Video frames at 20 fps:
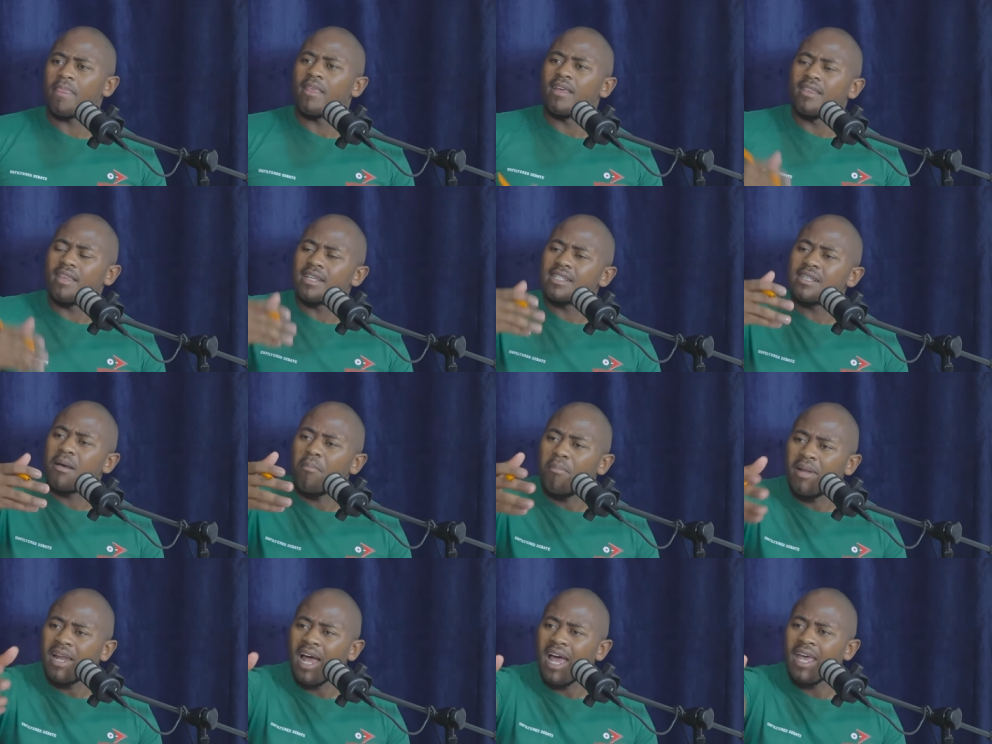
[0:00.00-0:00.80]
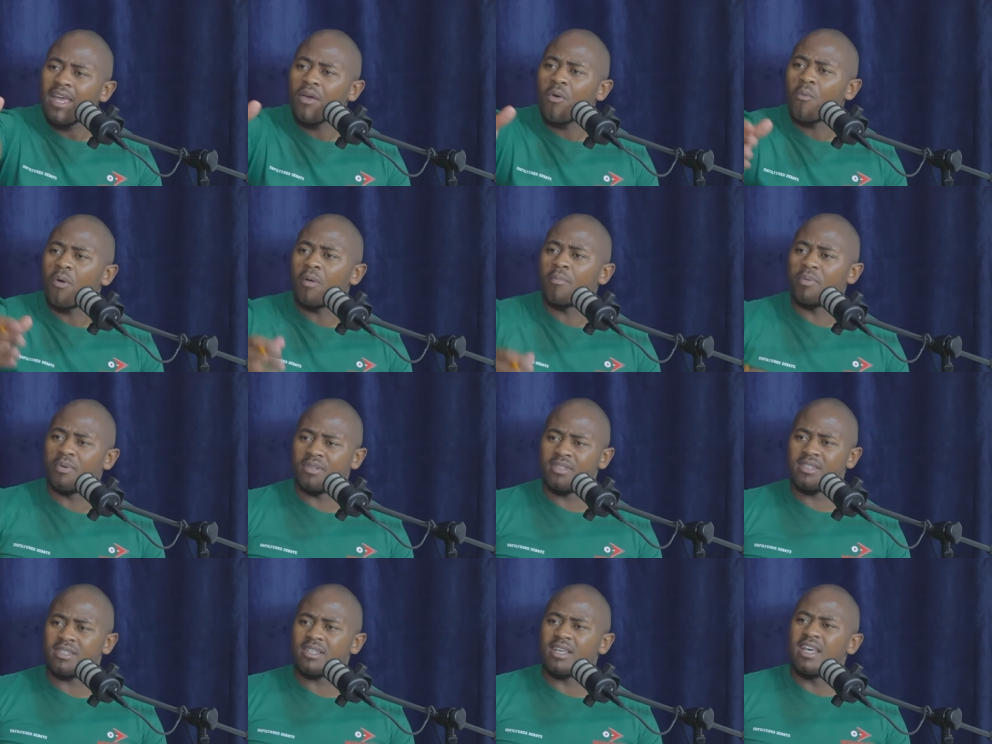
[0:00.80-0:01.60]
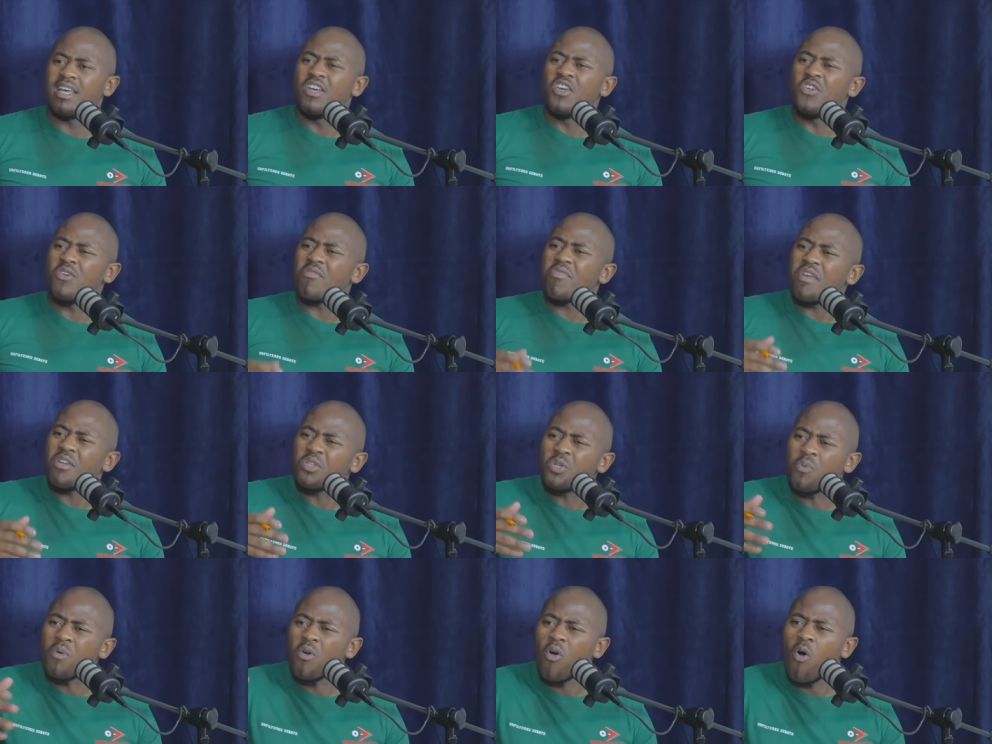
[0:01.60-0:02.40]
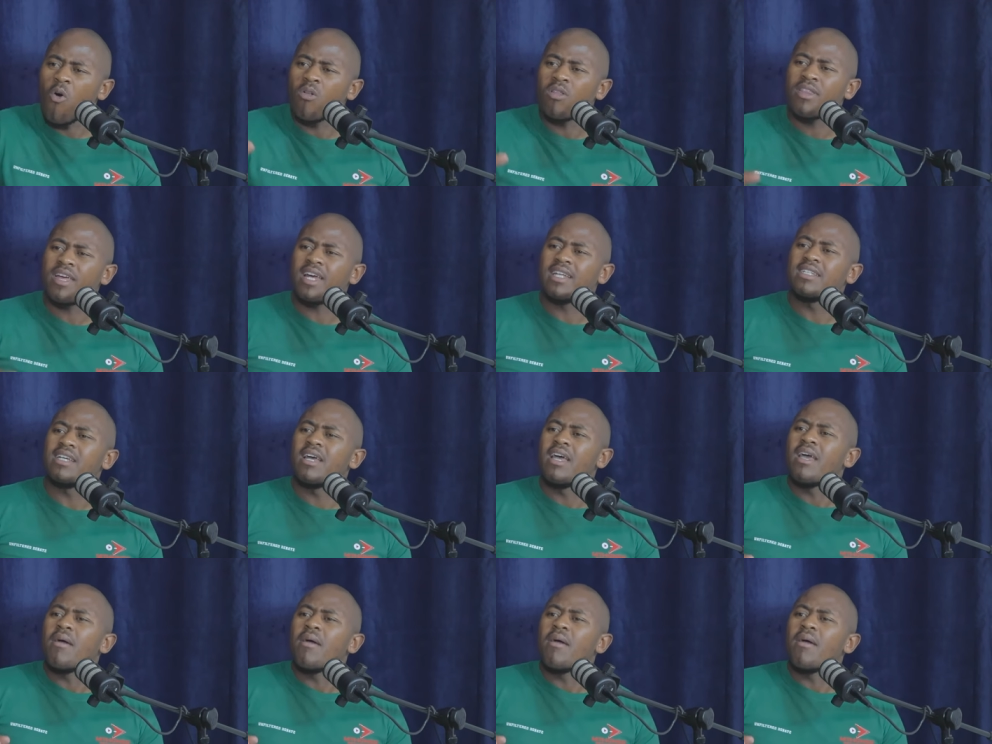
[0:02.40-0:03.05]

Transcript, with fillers: they're supplying weapons, you know, they're doing all that.